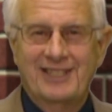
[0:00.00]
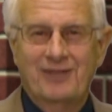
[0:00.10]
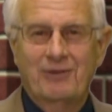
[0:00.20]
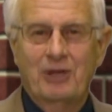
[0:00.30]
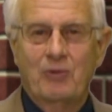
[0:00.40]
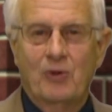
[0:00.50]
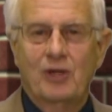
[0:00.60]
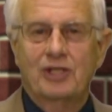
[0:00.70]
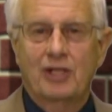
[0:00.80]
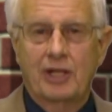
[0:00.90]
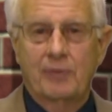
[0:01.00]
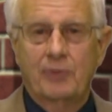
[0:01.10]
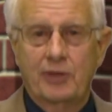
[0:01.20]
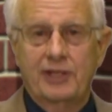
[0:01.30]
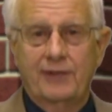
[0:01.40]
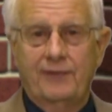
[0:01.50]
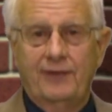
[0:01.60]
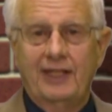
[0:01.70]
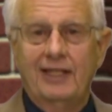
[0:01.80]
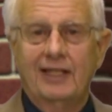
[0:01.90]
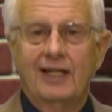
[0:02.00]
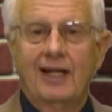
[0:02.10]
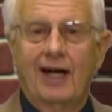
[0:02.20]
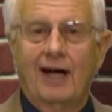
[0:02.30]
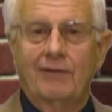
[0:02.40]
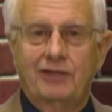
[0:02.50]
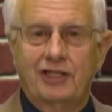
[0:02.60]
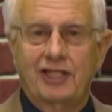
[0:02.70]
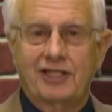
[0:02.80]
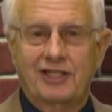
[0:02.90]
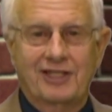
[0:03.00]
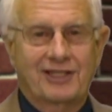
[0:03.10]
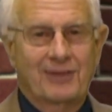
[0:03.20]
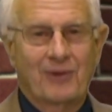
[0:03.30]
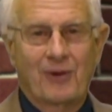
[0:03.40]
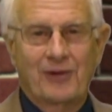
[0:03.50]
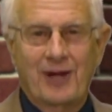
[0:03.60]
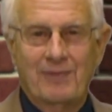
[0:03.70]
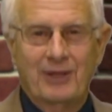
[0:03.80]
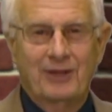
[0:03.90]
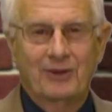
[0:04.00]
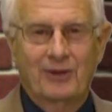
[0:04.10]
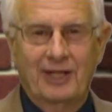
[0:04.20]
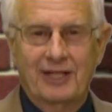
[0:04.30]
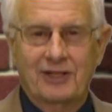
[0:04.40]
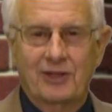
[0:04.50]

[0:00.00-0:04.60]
The rewards are to put at the feet of Jesus, and won't that be glorious?